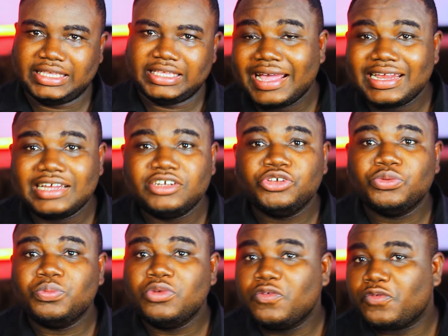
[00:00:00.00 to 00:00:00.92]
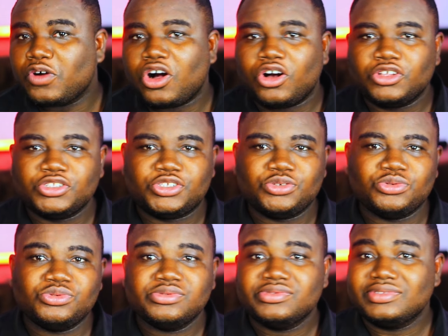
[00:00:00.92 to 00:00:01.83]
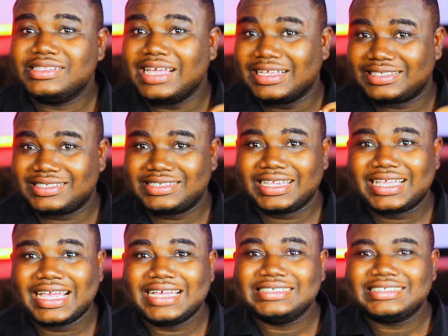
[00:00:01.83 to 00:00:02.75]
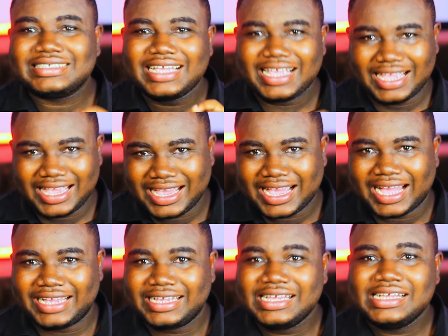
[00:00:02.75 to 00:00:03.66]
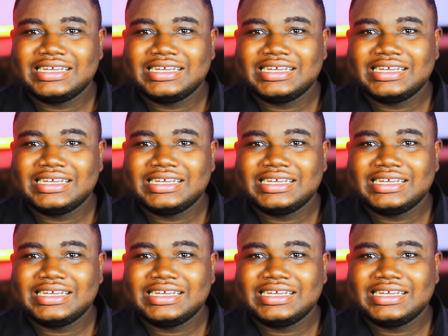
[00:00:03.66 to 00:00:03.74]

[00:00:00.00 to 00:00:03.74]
and then you move on to the second AI.